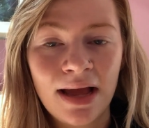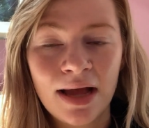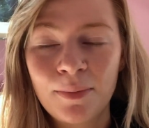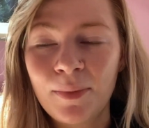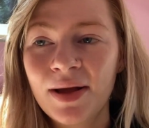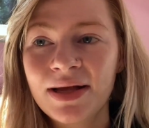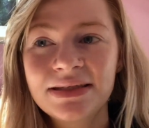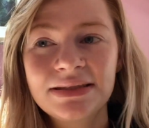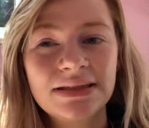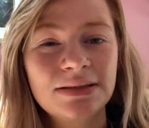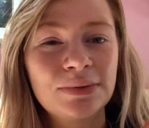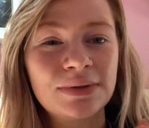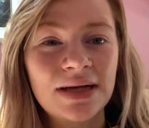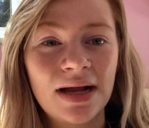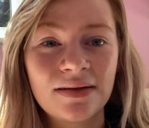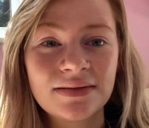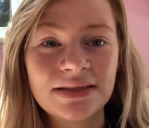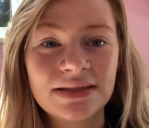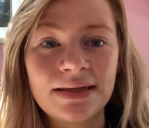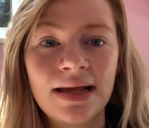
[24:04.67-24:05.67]
I might still
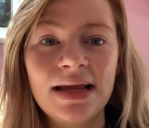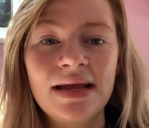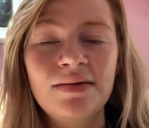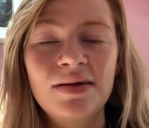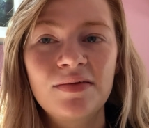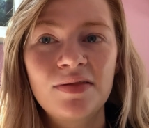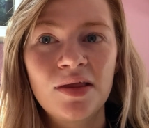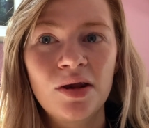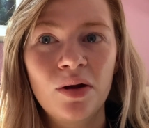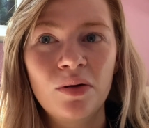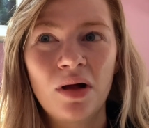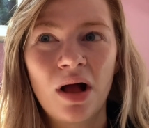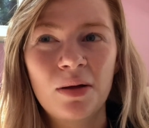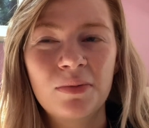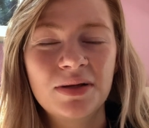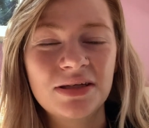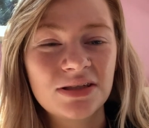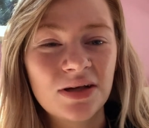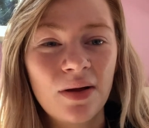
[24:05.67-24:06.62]
announce a date, even if they don't come in